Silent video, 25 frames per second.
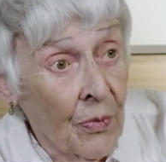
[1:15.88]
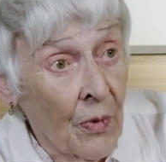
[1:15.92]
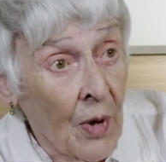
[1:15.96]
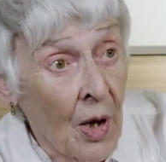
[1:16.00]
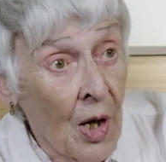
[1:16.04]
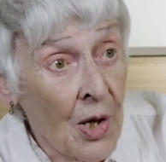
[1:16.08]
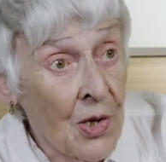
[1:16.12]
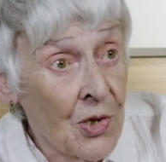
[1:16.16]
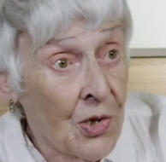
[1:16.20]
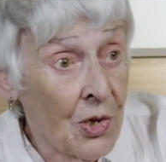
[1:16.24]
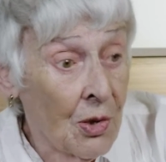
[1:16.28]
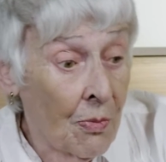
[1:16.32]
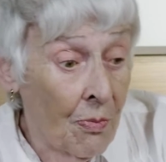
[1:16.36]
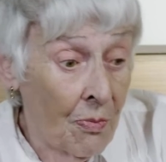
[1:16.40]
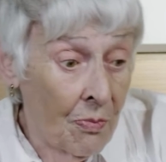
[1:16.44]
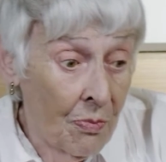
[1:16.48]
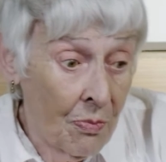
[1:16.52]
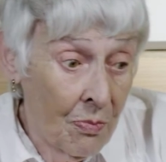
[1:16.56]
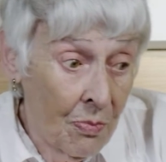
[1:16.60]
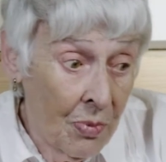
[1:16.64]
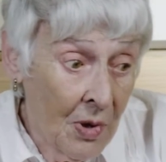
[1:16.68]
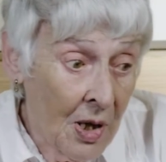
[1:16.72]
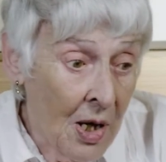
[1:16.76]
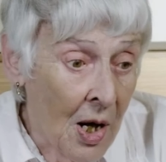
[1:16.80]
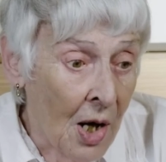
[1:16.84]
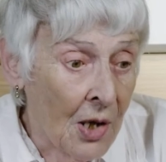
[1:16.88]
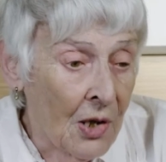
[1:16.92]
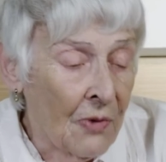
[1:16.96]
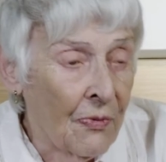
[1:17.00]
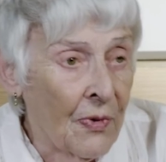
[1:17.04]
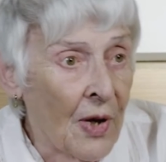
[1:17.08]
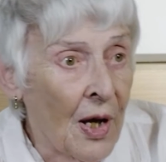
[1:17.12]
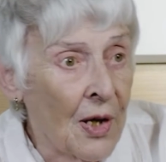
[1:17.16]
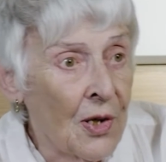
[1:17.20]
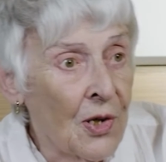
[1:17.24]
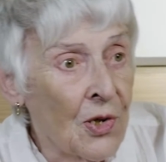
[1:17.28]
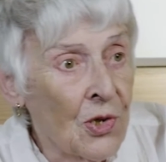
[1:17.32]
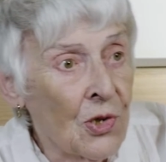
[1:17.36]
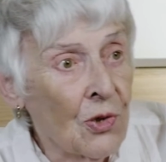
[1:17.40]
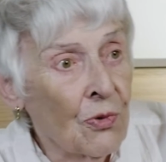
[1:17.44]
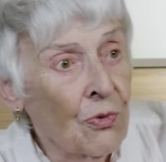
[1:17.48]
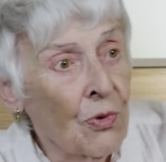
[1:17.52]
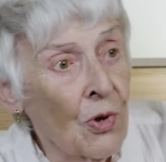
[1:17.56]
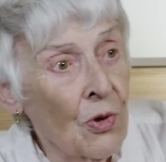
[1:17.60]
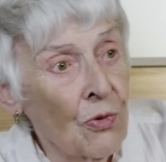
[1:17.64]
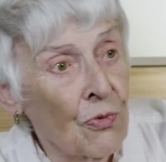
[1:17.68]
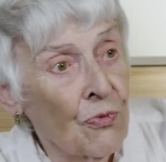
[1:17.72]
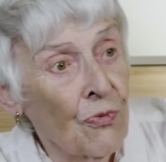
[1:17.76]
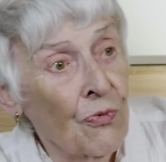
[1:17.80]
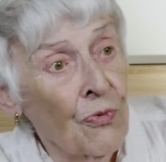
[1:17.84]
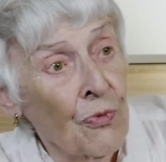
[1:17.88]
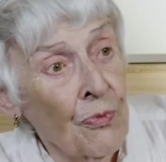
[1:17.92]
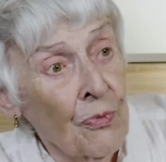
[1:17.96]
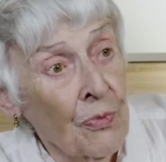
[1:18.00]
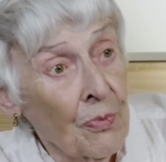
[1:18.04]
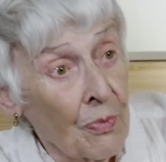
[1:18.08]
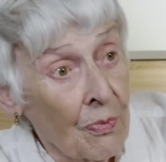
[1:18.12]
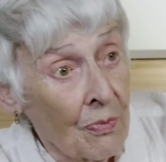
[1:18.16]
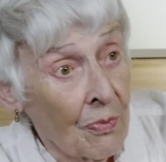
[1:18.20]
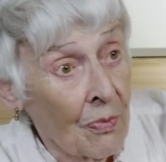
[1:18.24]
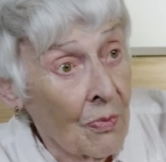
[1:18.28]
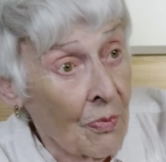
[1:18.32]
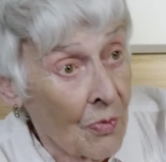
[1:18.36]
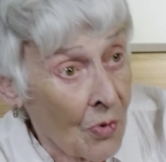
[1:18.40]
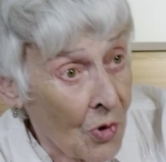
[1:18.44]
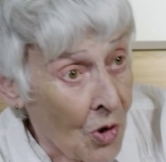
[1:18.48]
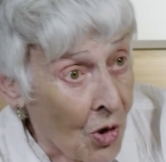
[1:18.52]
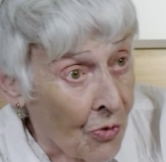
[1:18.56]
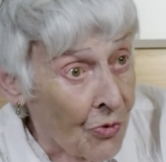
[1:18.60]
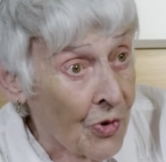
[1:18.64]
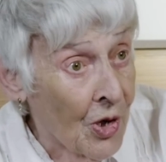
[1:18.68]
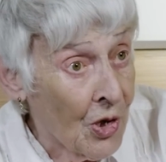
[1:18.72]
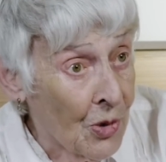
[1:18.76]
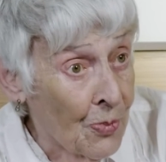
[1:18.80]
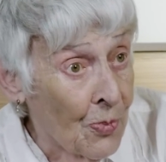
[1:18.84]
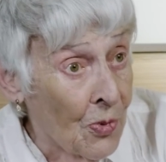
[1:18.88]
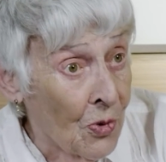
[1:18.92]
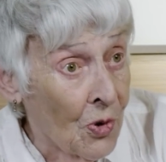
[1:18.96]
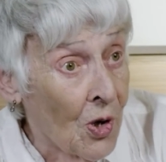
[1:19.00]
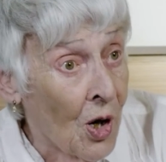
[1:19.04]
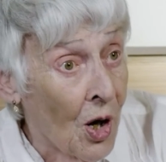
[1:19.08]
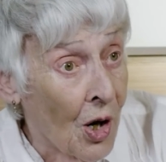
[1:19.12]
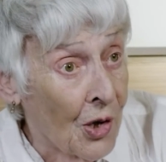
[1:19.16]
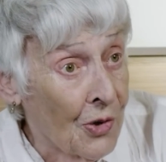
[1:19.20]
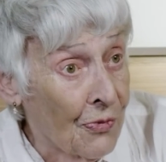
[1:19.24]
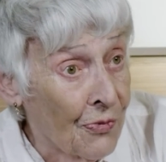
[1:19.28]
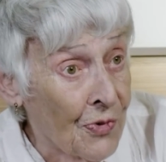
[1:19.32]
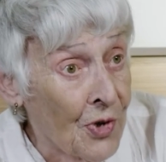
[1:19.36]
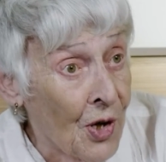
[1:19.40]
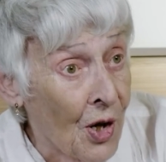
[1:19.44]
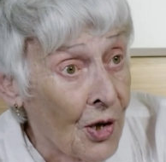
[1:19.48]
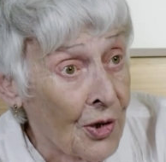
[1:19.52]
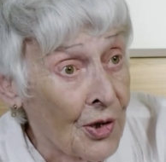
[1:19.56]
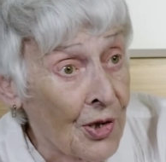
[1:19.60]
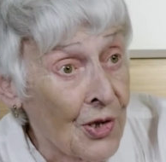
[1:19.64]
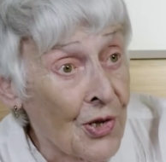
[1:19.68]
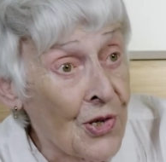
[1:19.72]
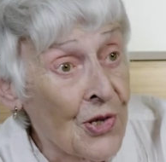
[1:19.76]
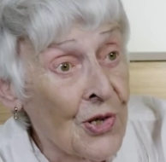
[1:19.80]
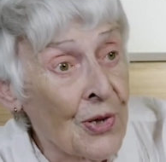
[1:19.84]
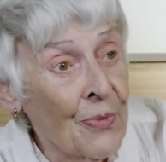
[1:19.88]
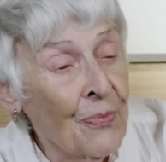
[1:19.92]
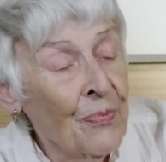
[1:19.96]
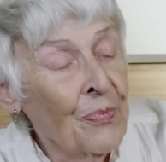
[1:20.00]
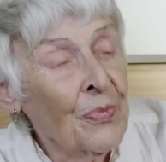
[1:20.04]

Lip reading: as kind of light is a quote from Conrad's book, Heart of Darkness.